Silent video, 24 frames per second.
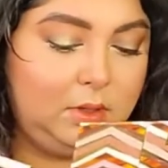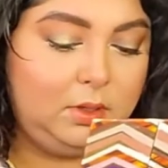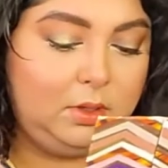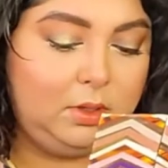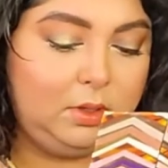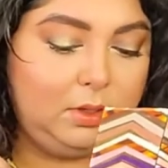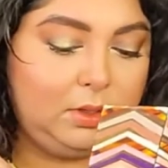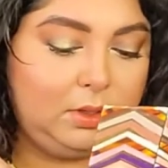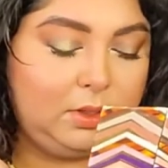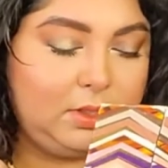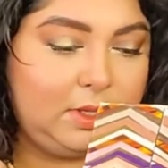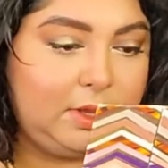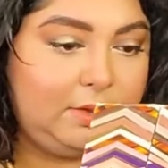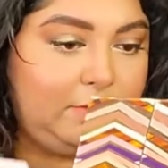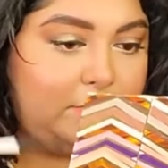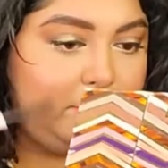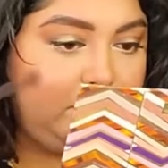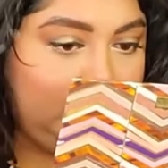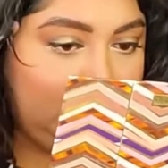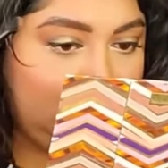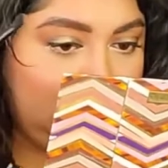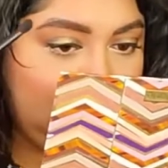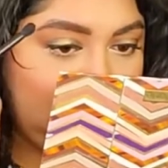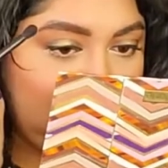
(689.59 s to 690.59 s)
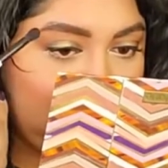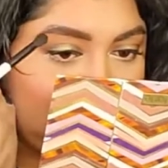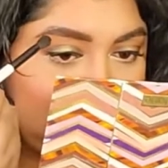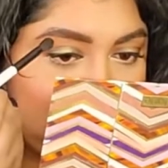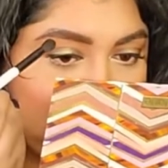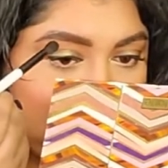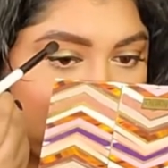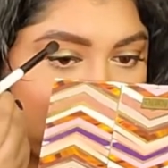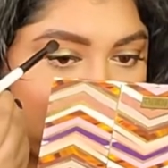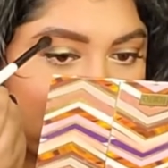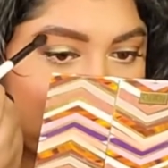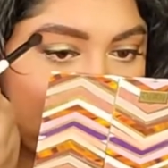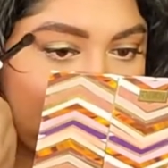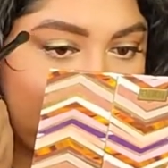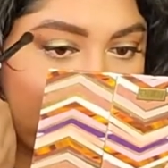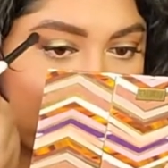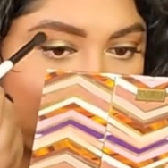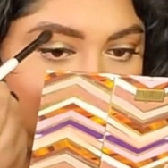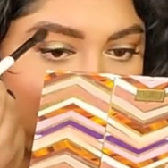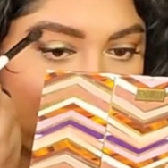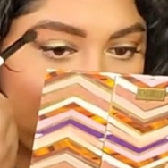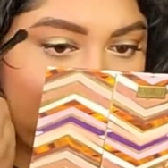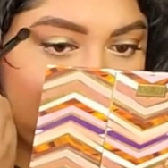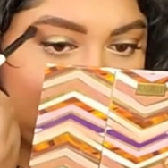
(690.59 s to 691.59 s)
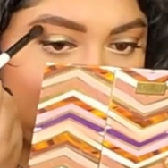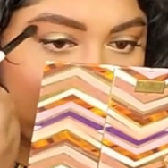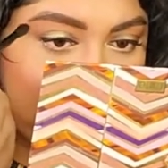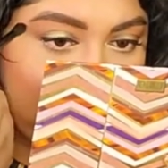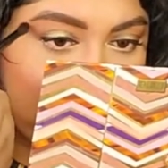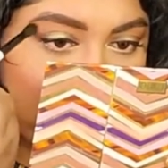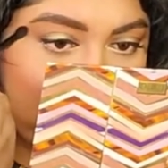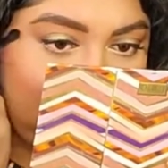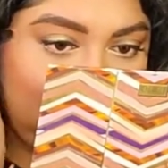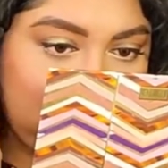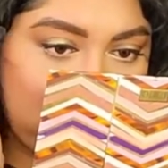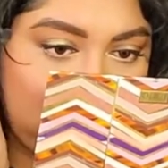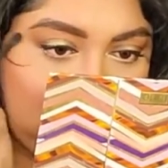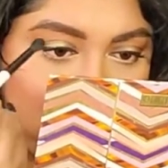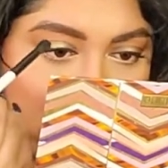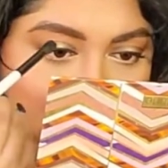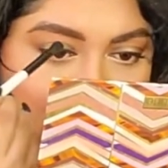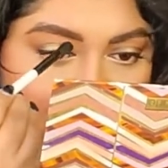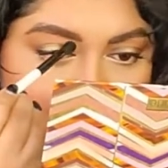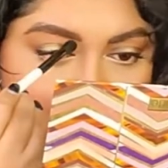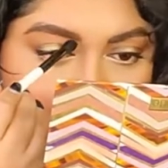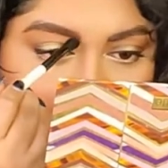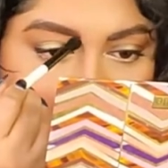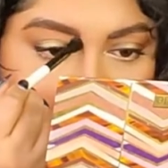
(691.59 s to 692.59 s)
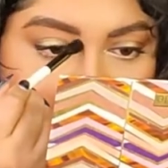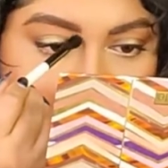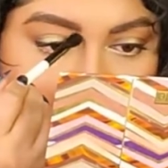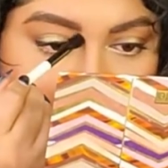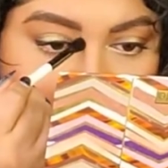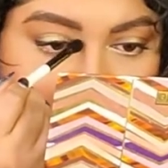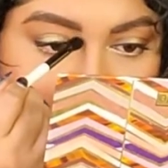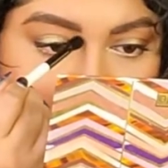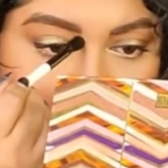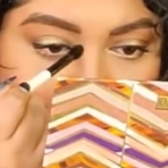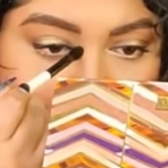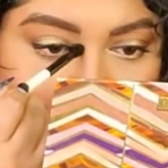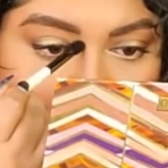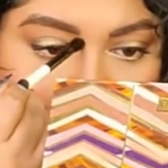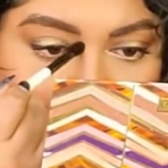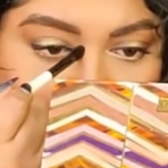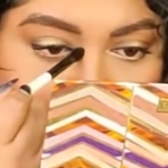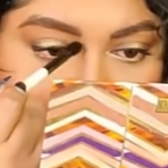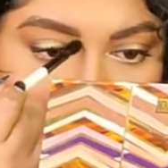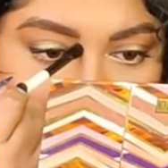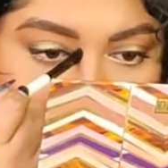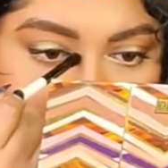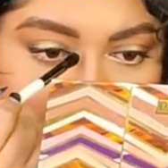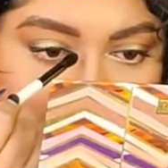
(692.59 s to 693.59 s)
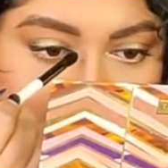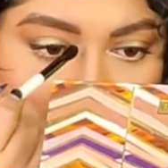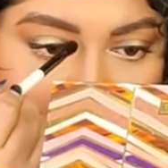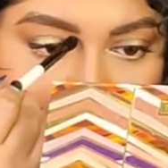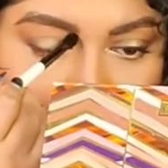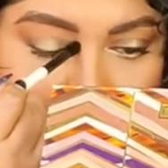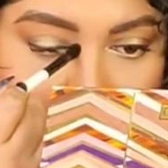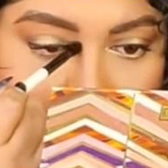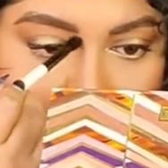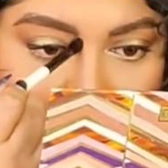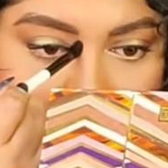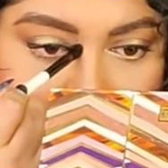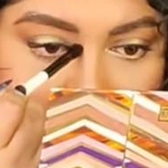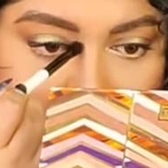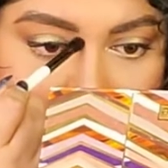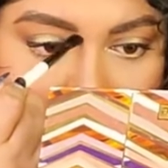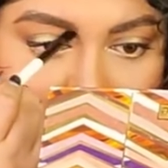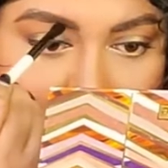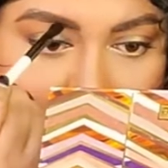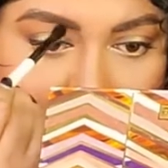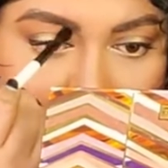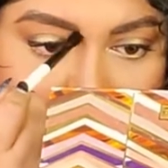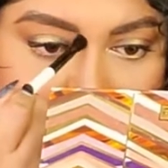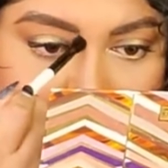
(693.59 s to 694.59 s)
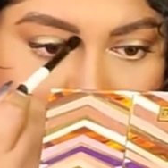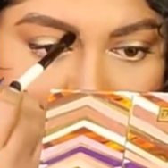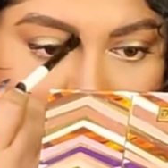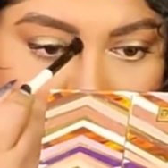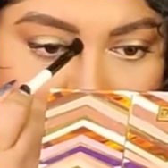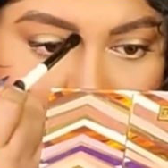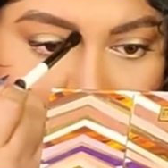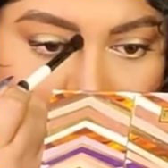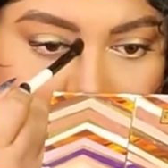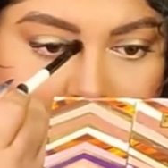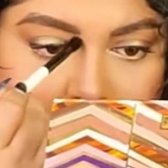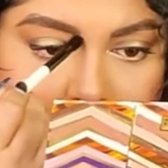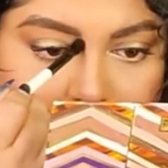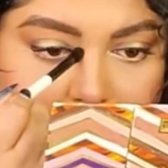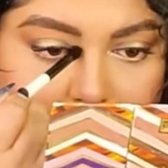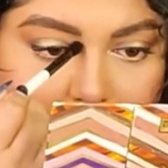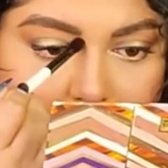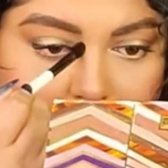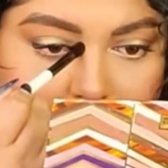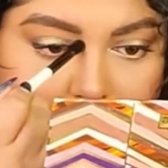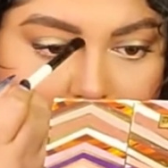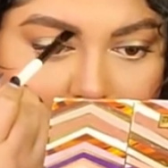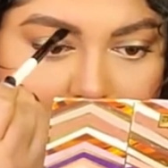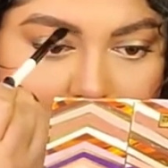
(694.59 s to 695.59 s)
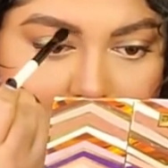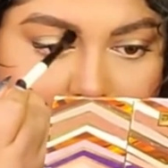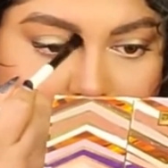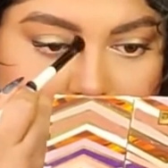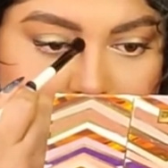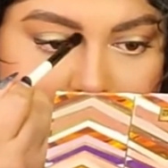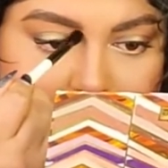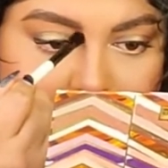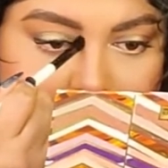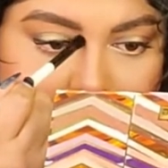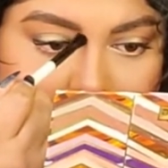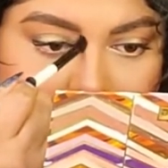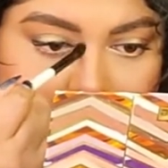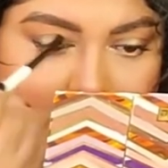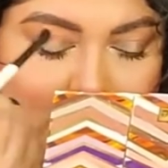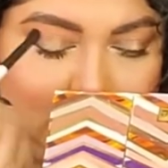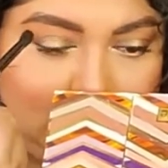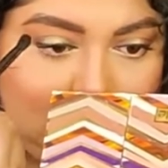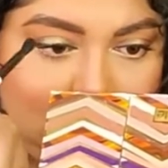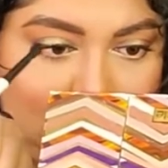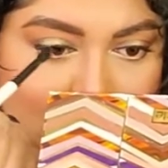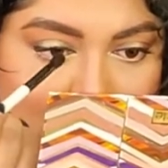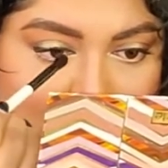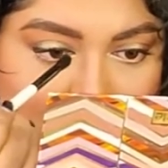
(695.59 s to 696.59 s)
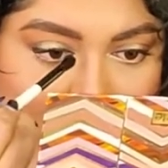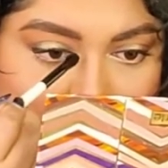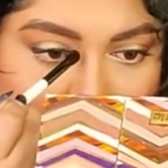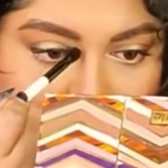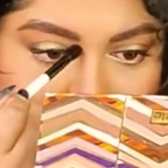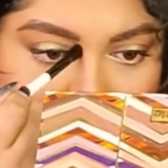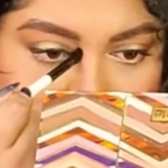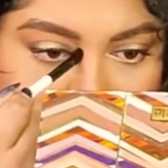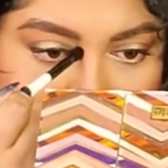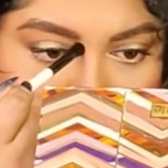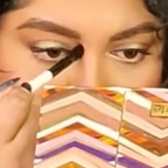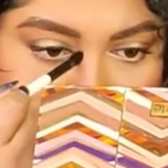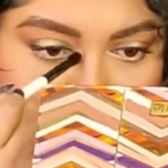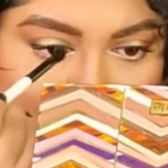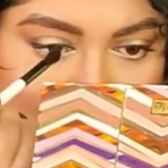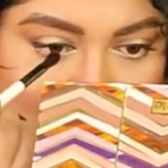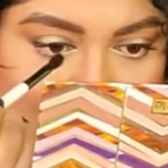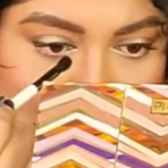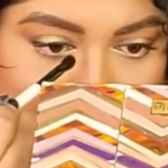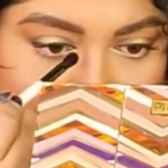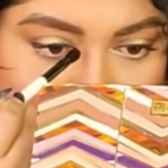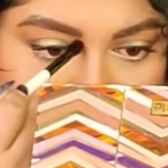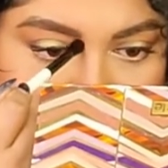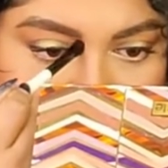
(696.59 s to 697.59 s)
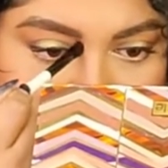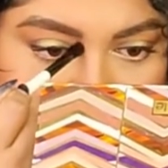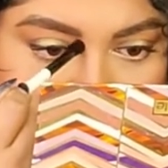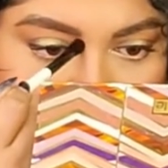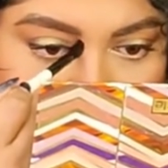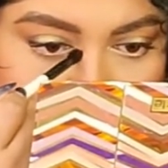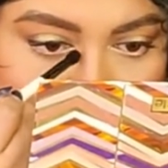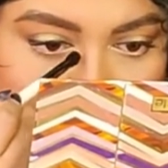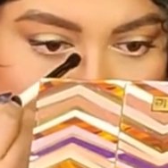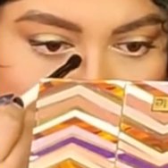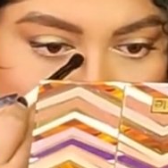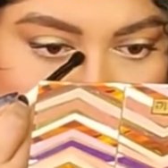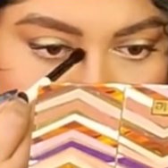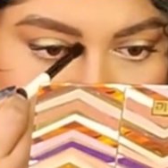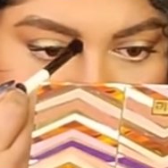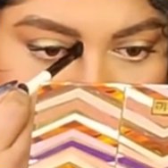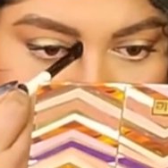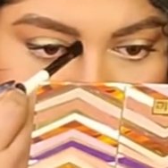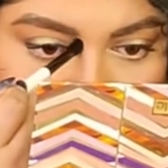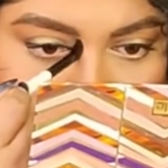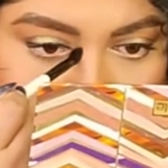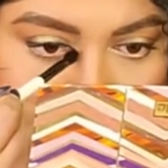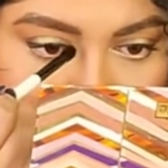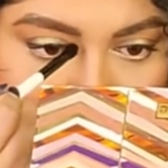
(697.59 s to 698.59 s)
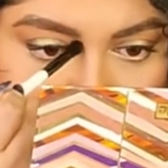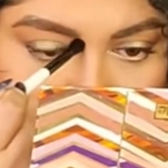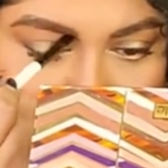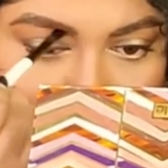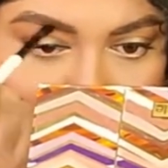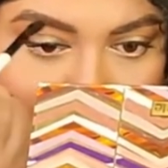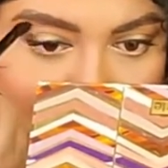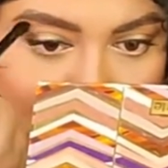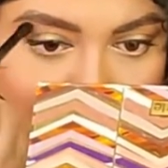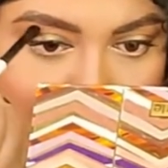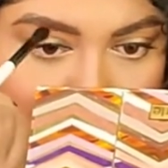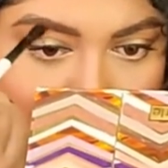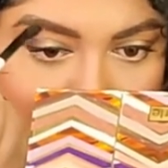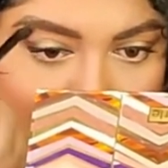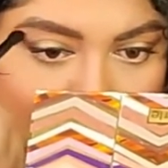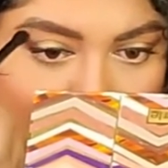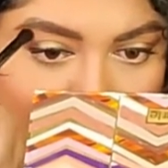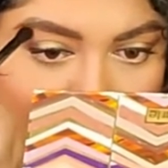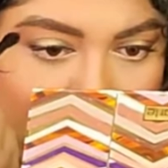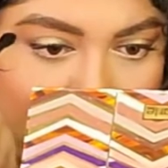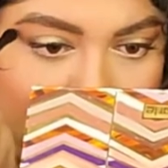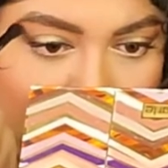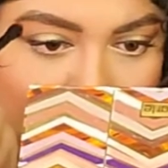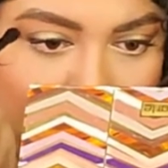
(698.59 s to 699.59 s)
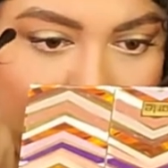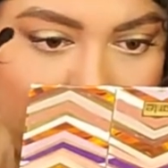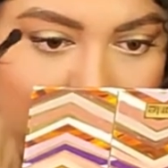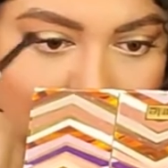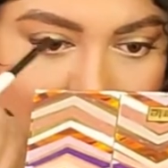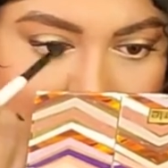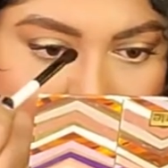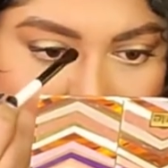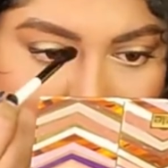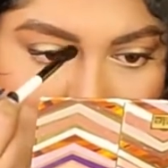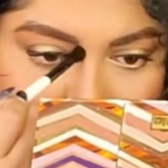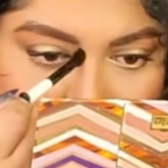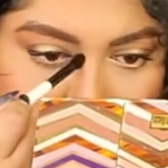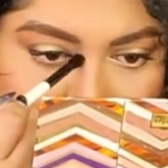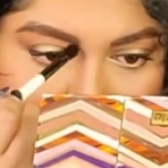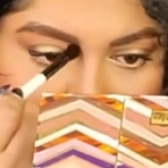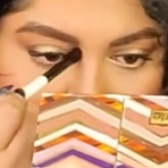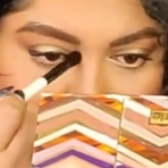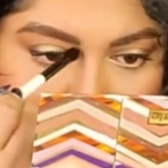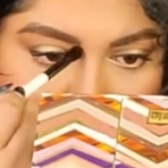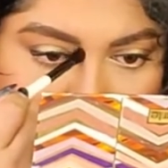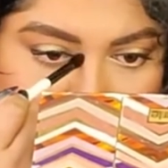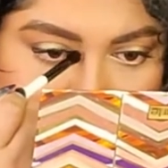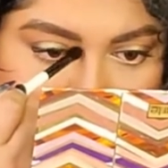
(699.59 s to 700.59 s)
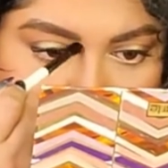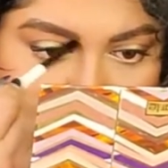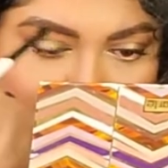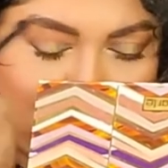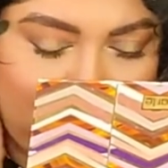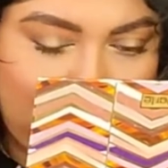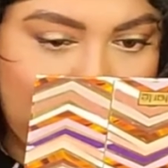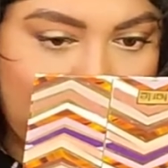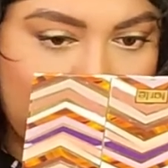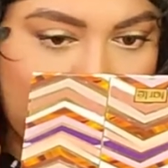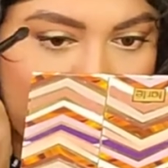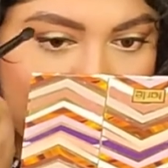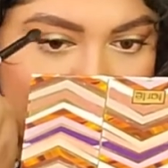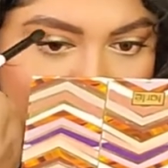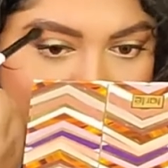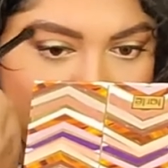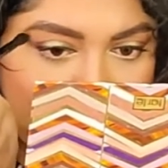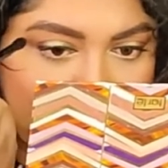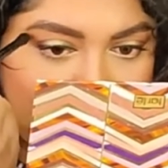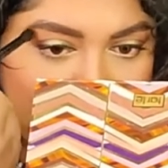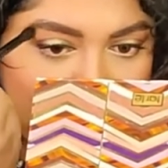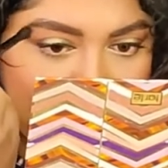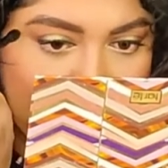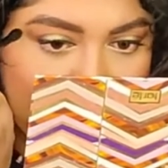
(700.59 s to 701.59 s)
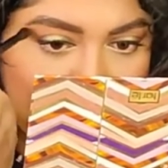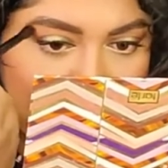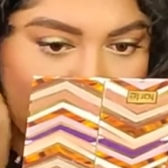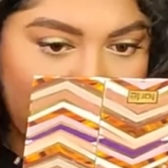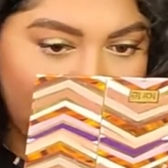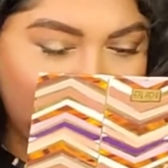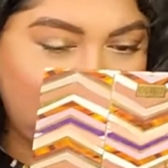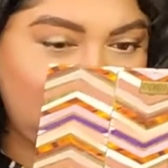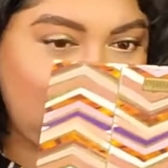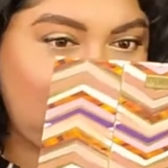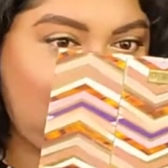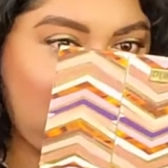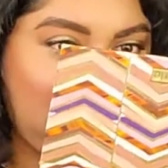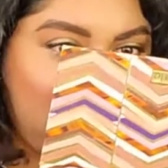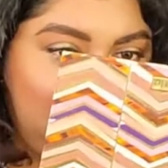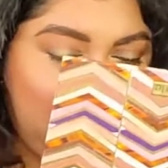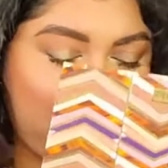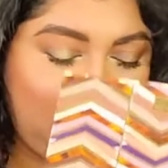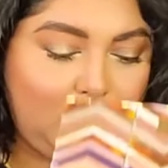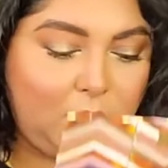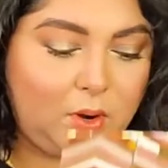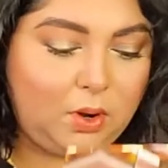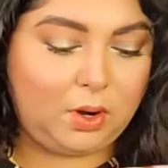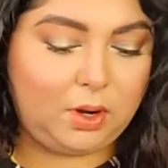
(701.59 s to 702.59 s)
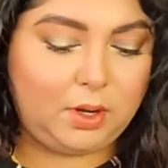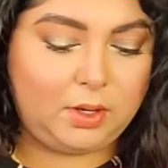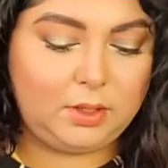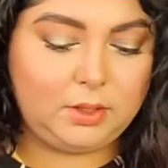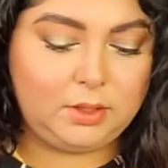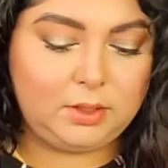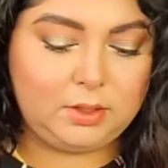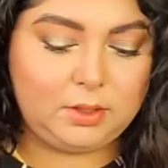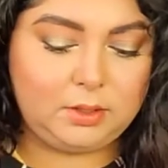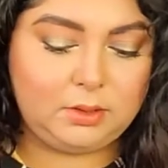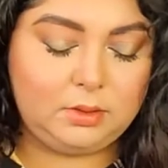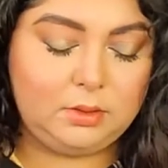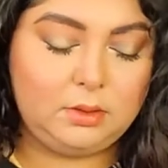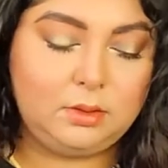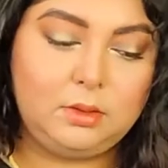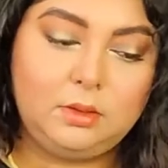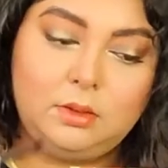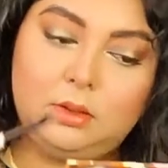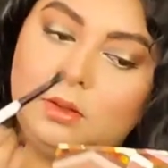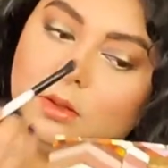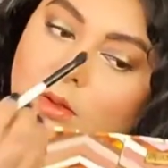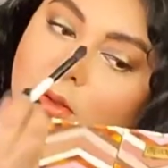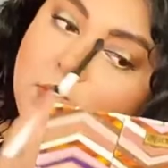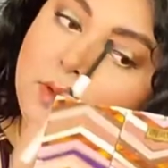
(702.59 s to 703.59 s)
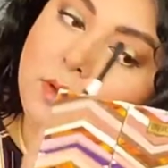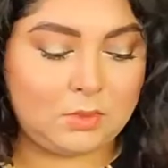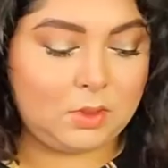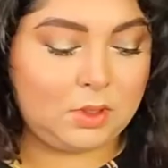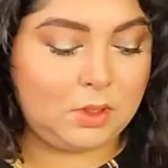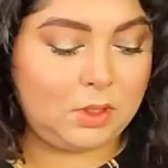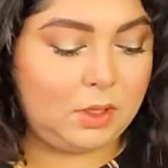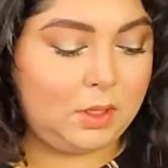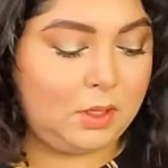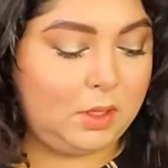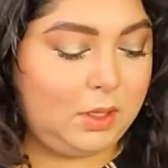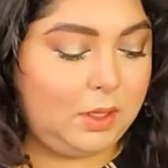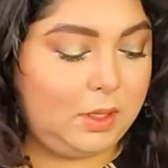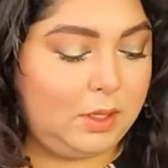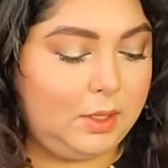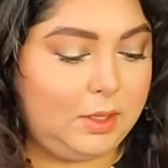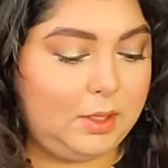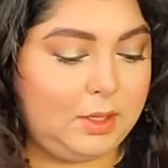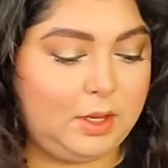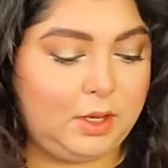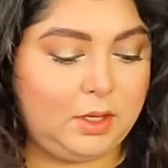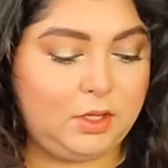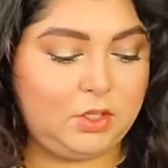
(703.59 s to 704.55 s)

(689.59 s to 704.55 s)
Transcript: because I feel like something is missing over there. And I'm gonna bring it all the way in the inner corner, adjust the top part. And then